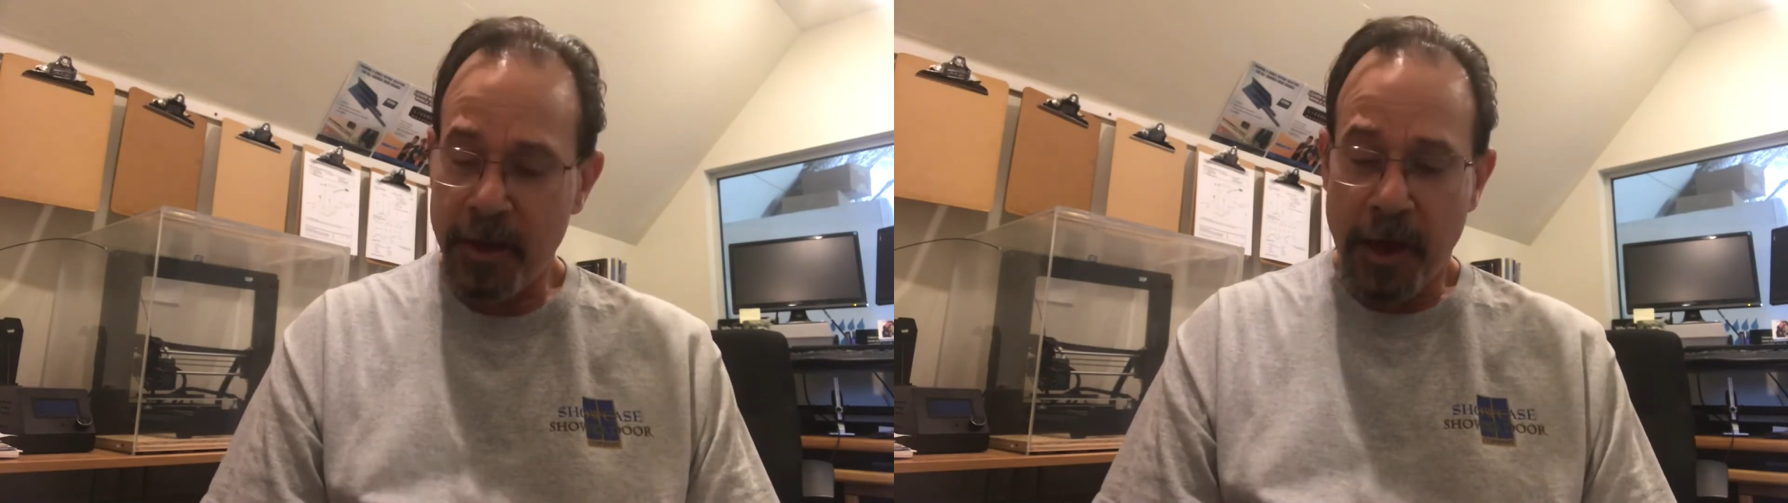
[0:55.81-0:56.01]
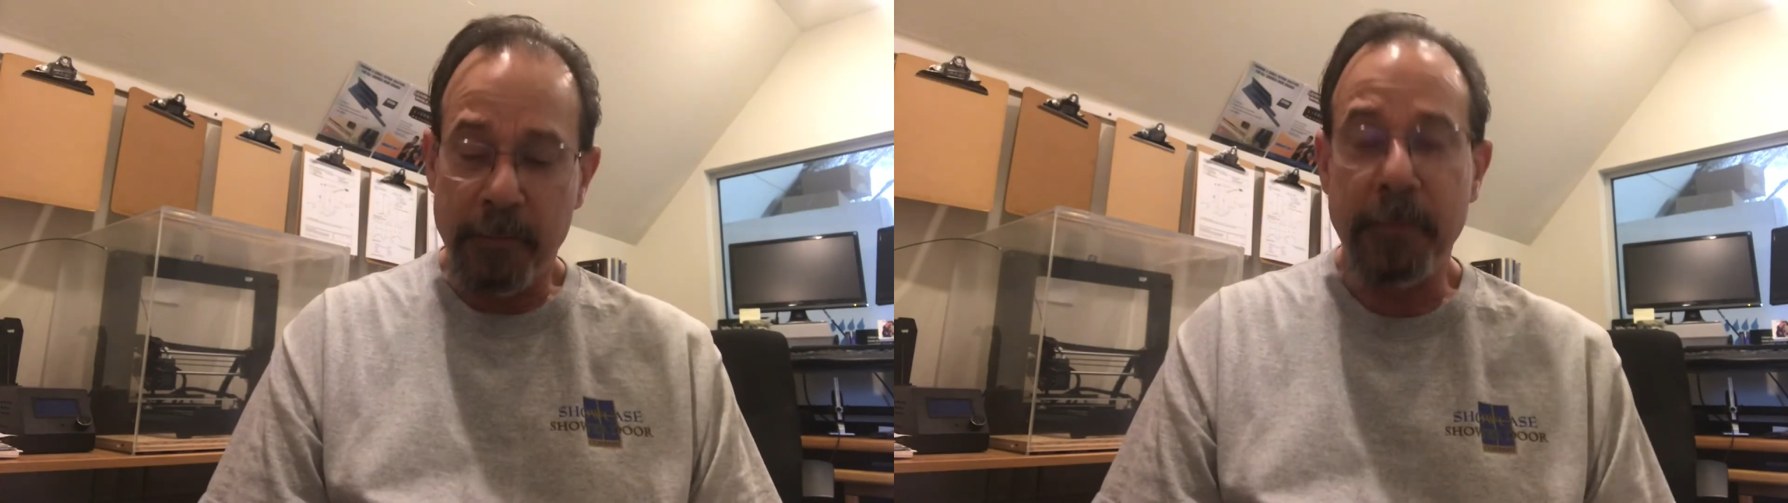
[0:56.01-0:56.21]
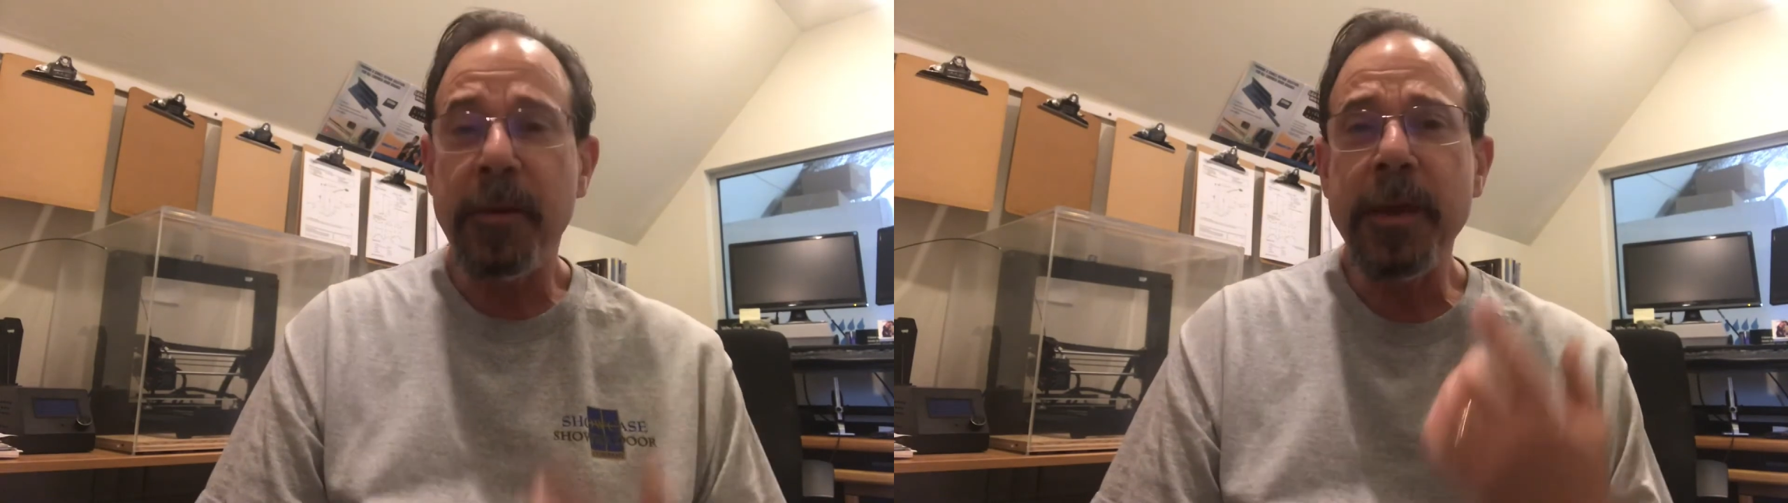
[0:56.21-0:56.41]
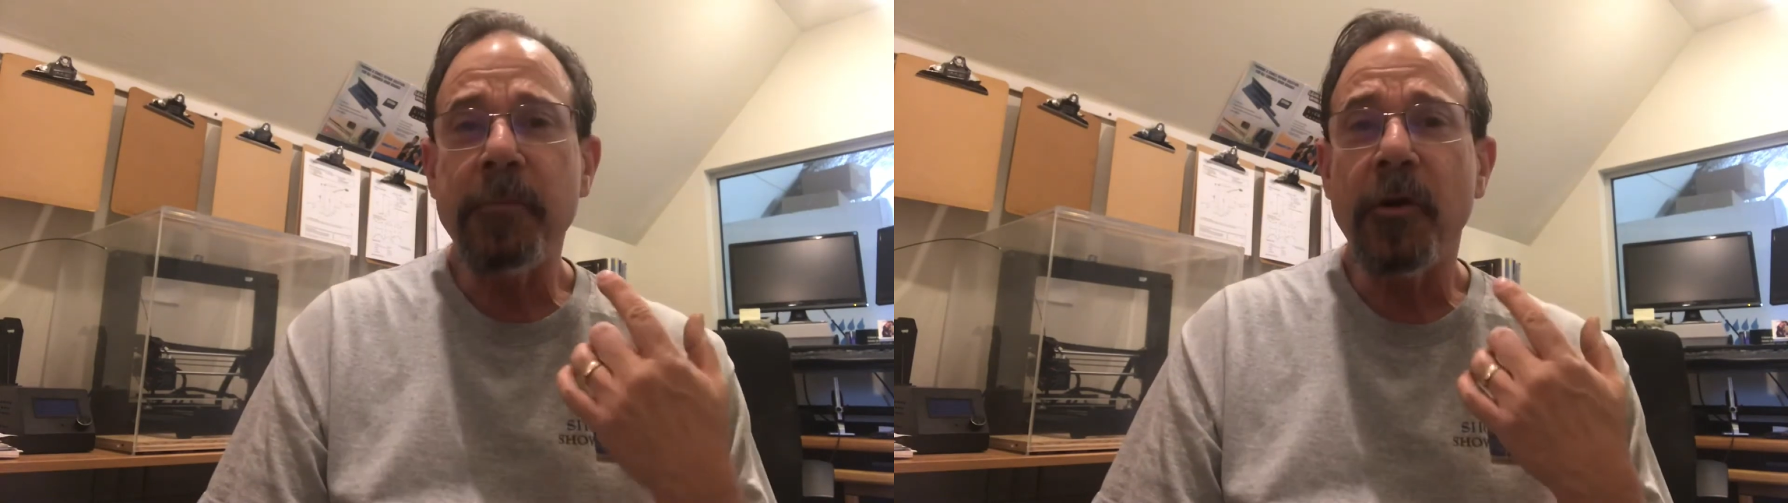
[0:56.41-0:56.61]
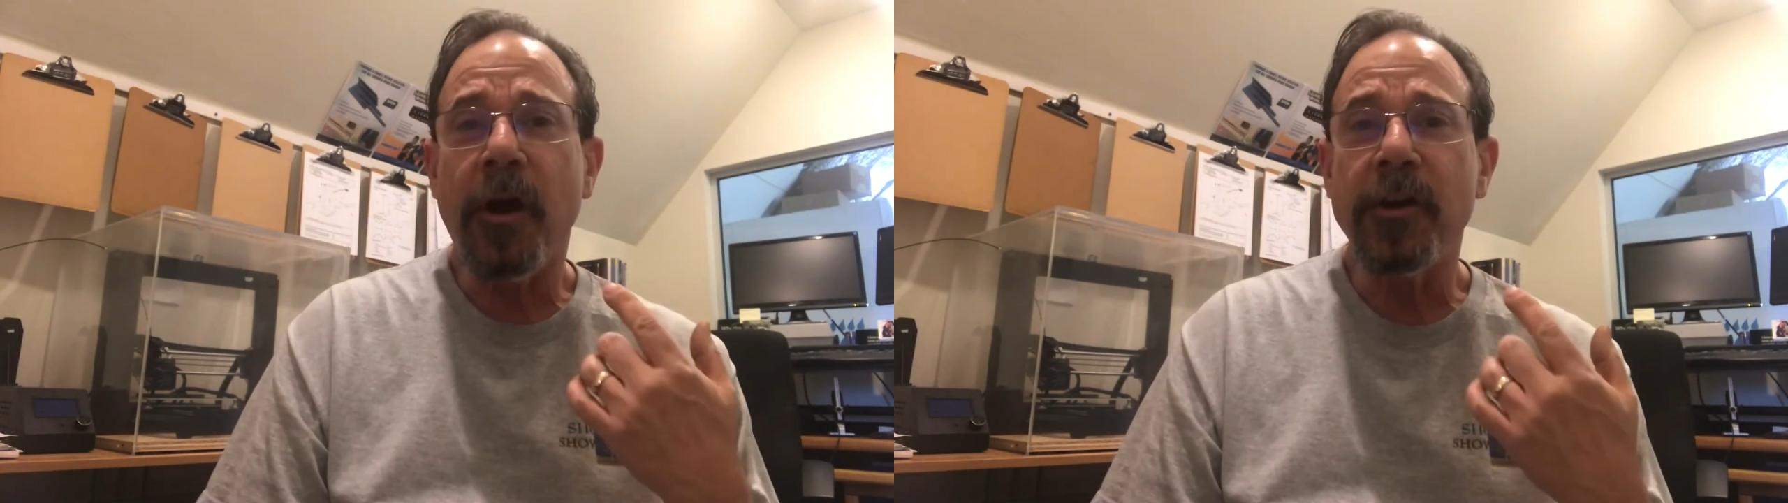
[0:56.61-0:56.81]
I mean,
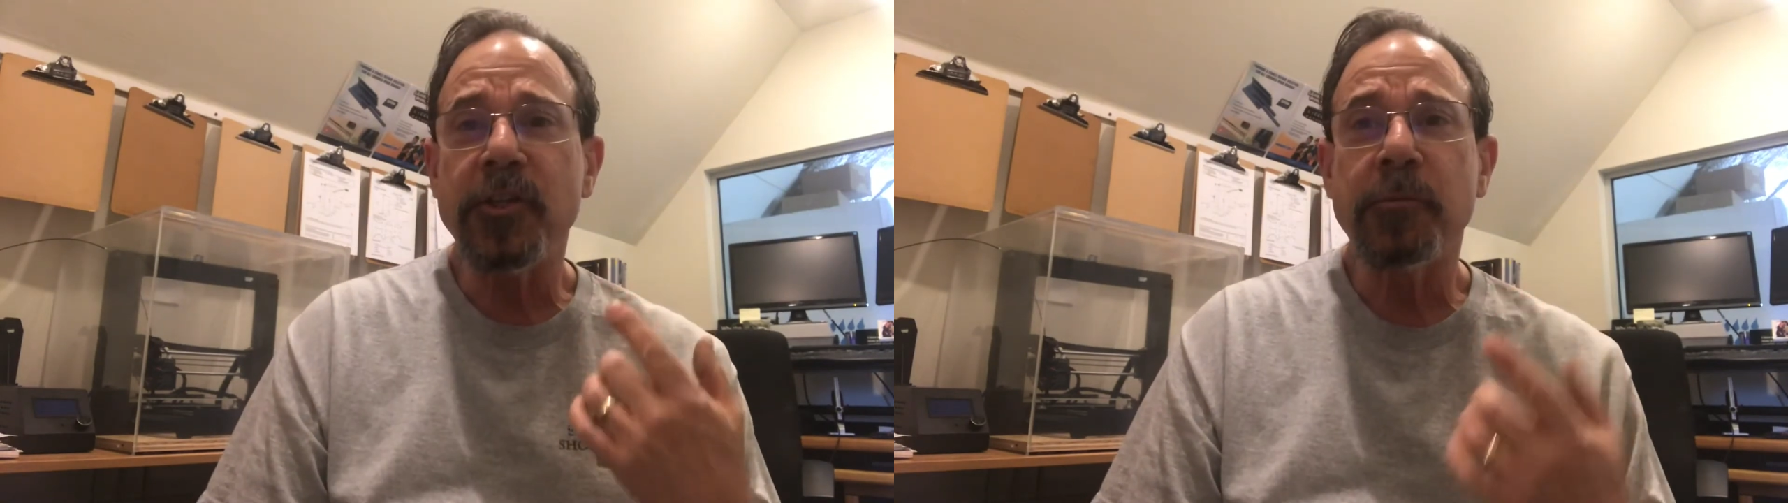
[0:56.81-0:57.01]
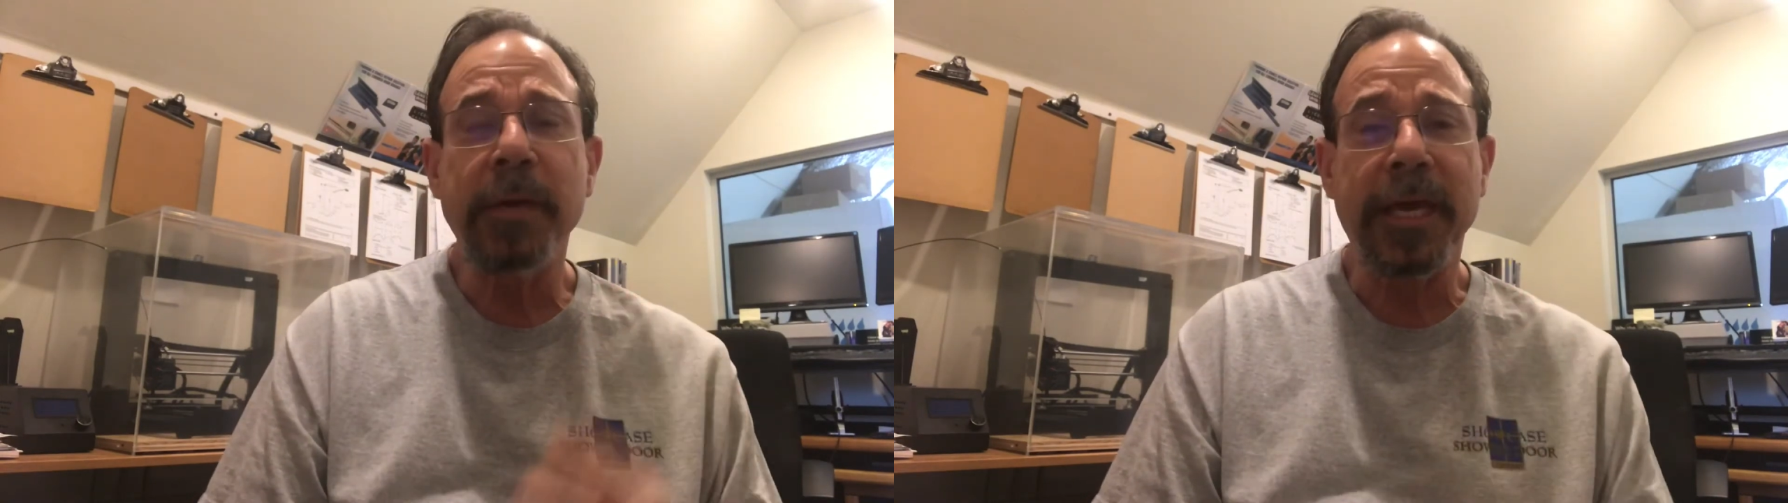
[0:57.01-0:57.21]
people are just being